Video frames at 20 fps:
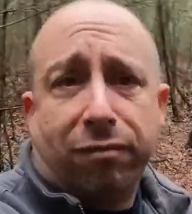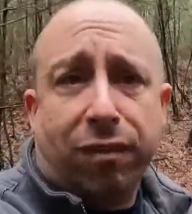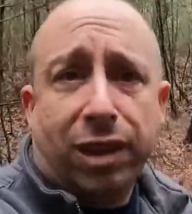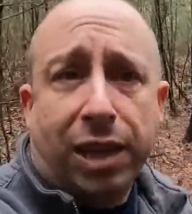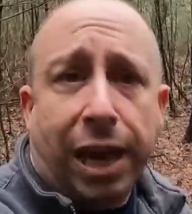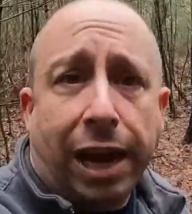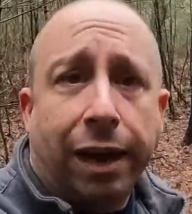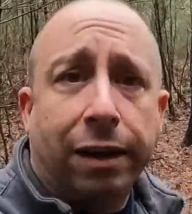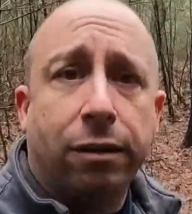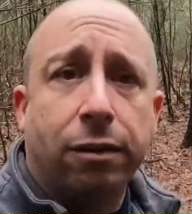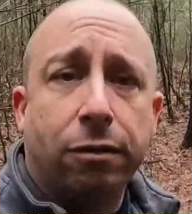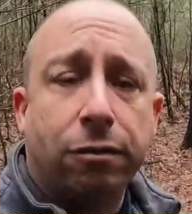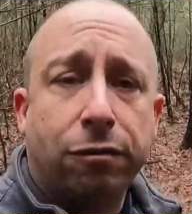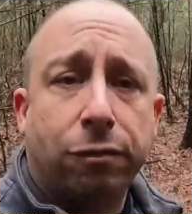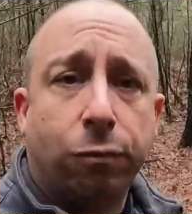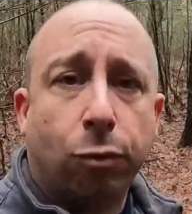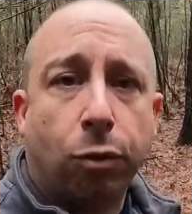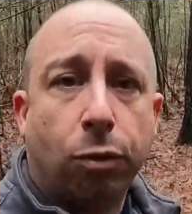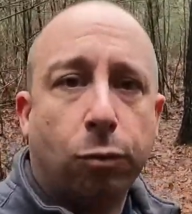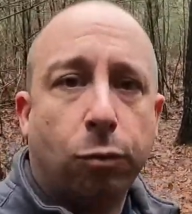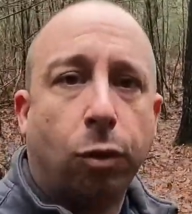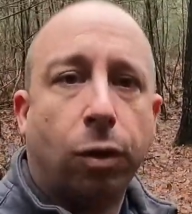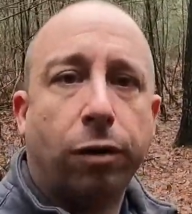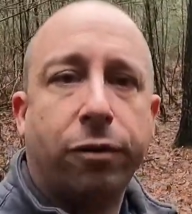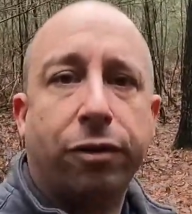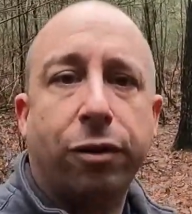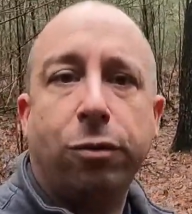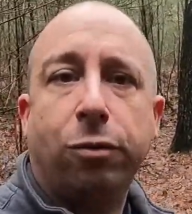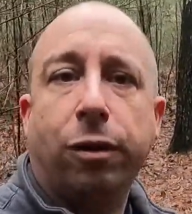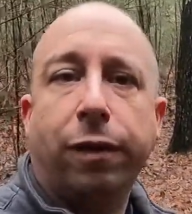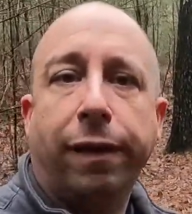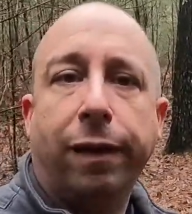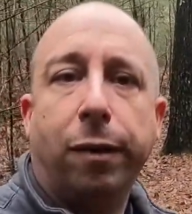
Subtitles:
the end of World War II or